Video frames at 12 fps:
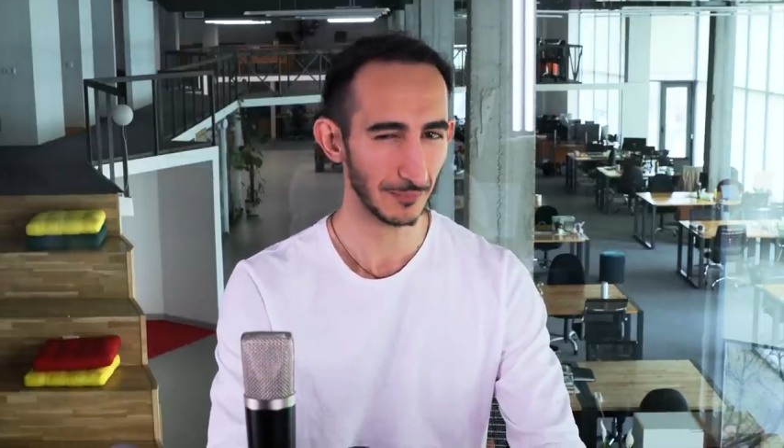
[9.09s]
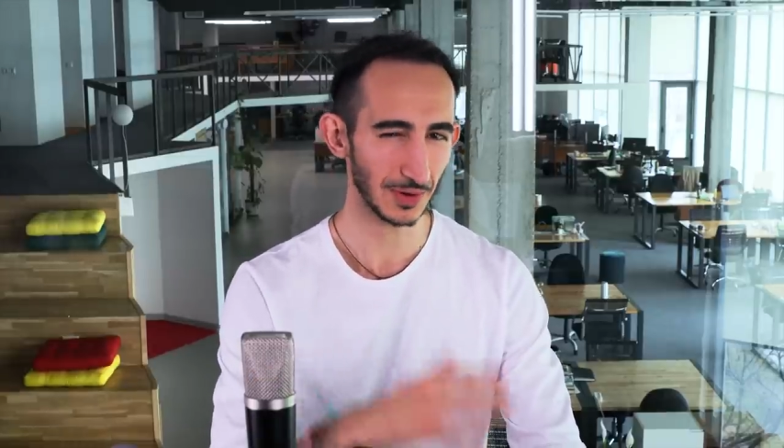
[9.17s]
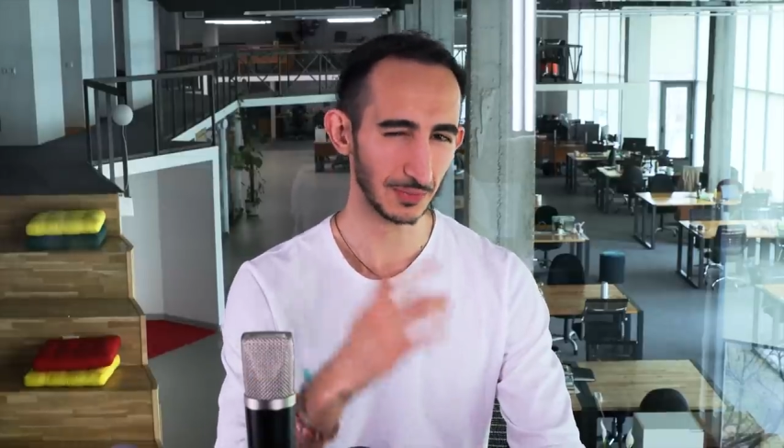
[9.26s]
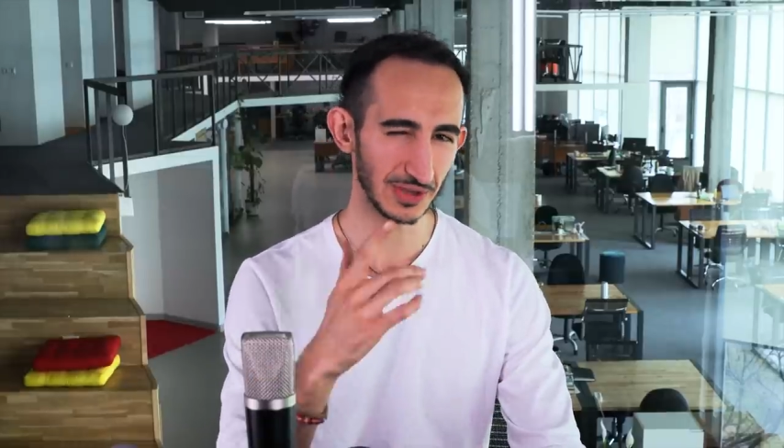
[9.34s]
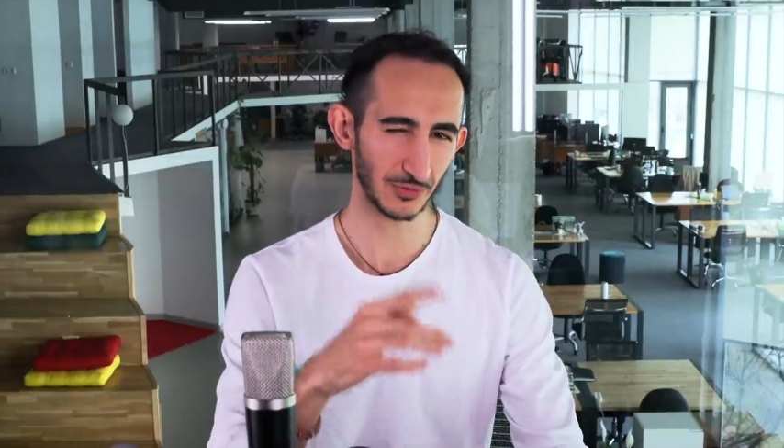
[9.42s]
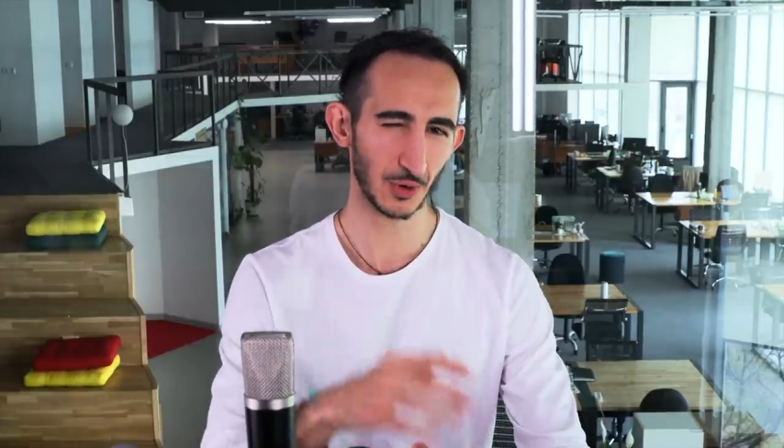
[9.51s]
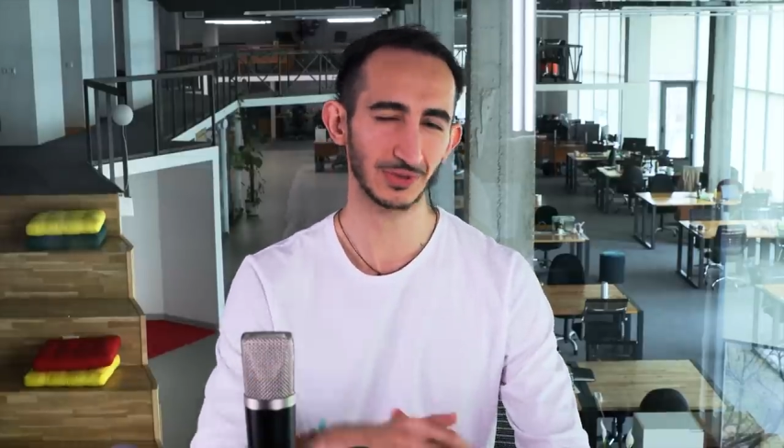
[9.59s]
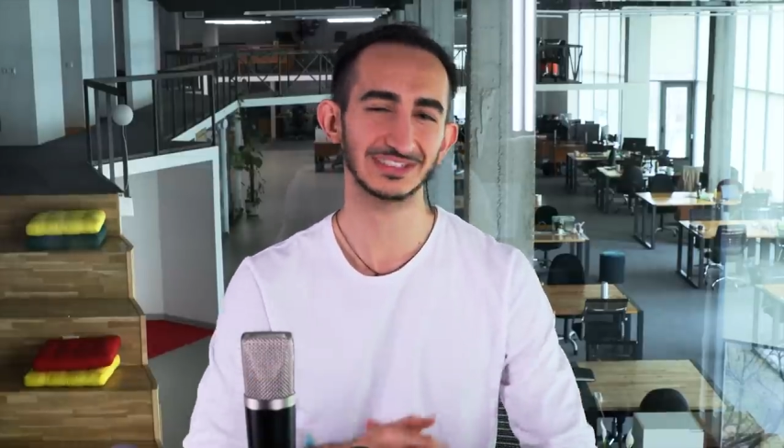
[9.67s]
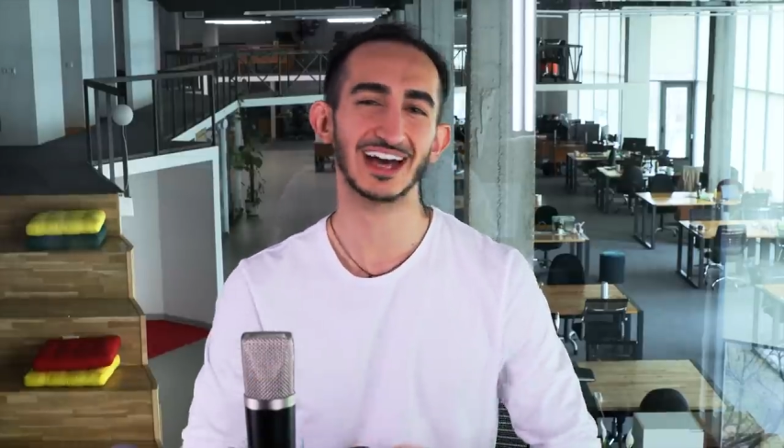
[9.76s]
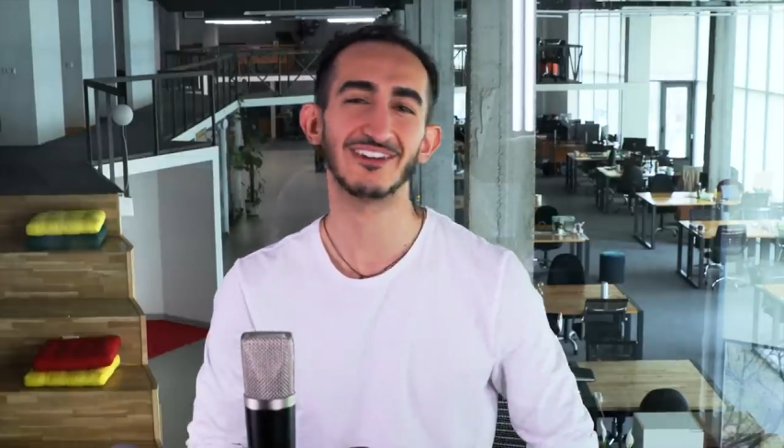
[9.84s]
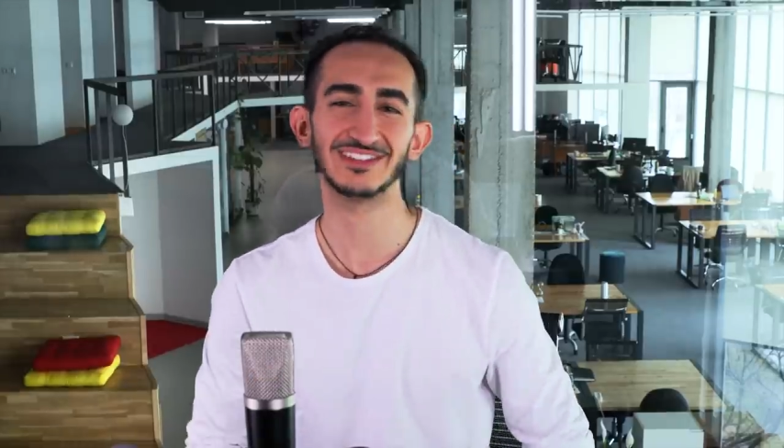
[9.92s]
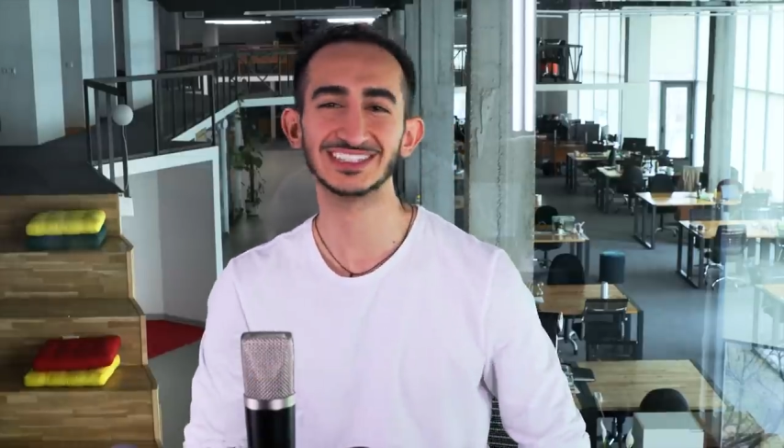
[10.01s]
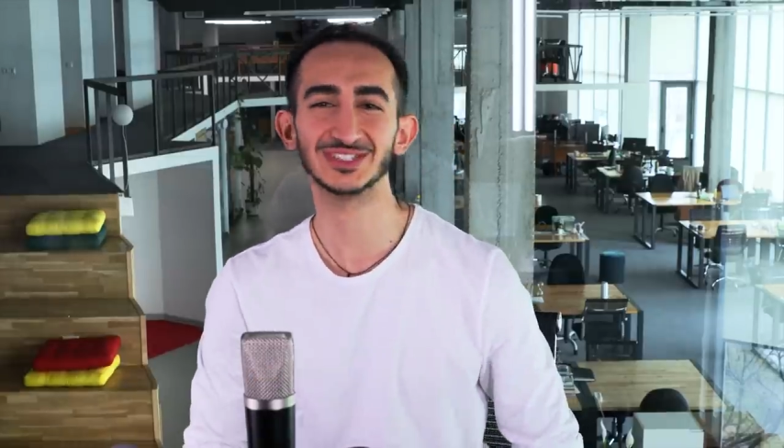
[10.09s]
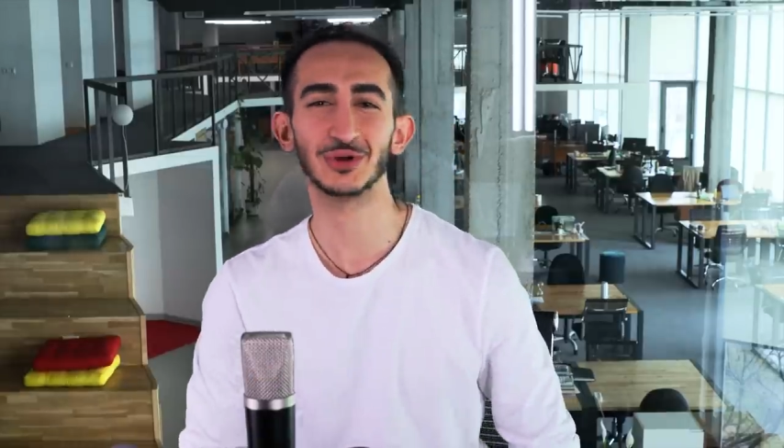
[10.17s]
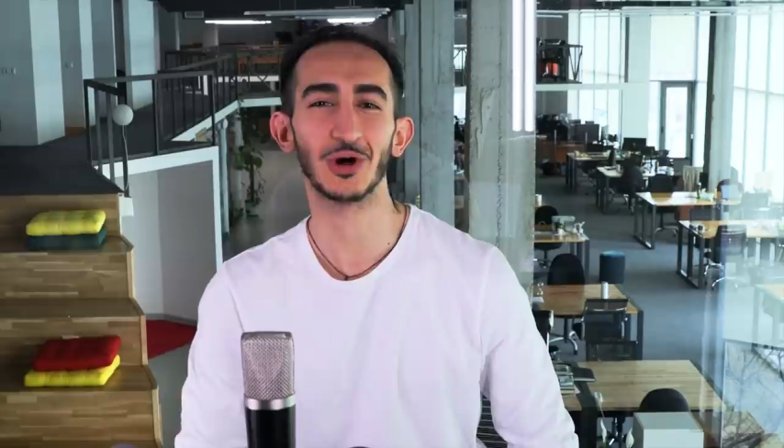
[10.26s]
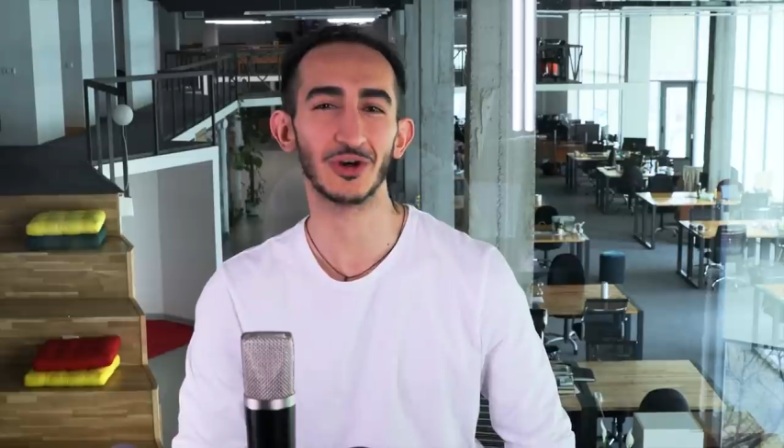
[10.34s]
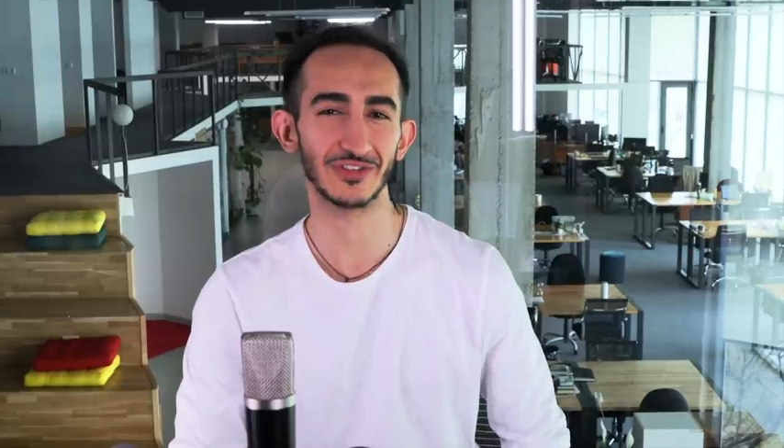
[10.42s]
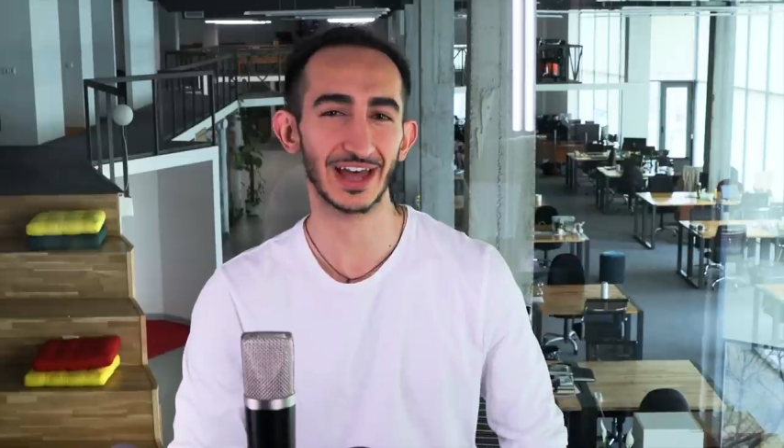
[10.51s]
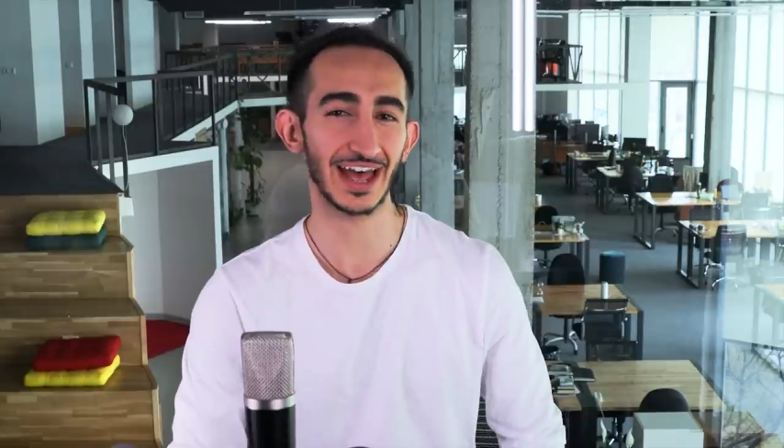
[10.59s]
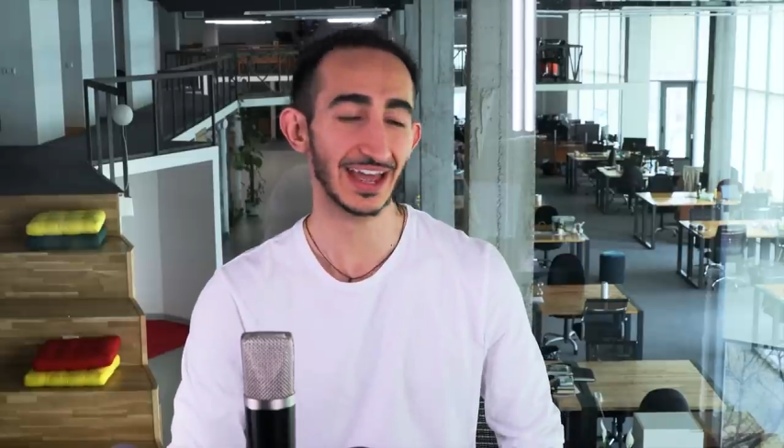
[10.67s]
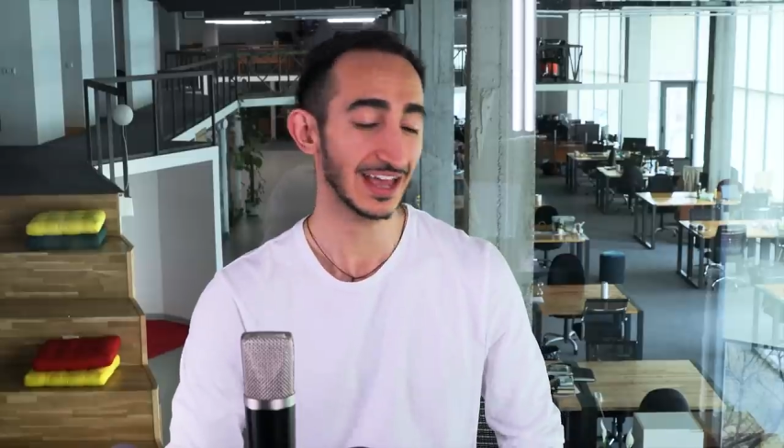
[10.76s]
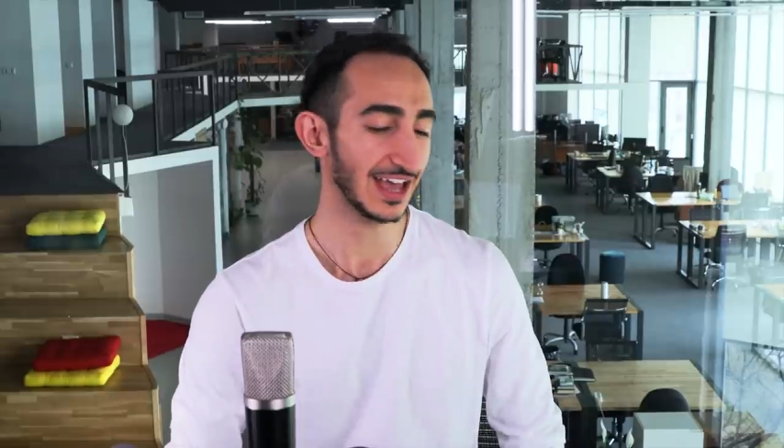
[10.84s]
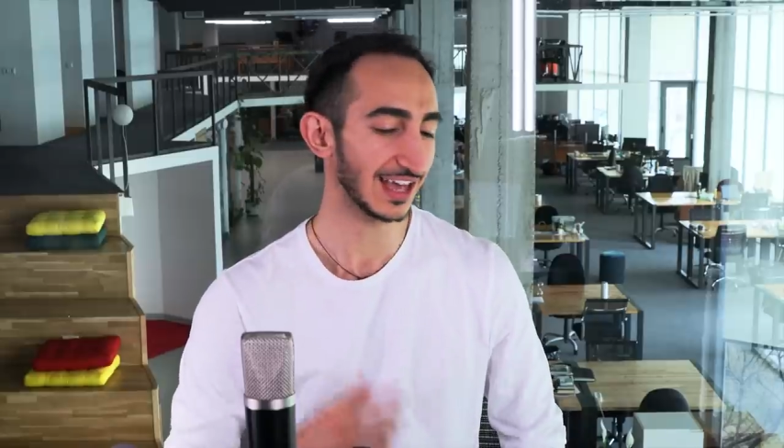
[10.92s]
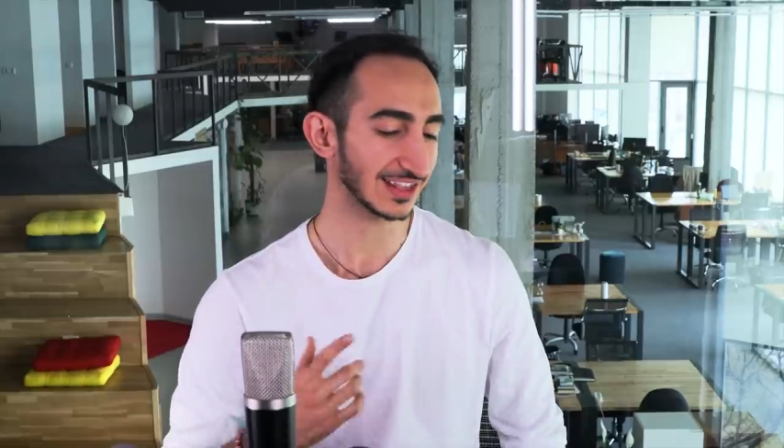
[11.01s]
But before we dive into all of that,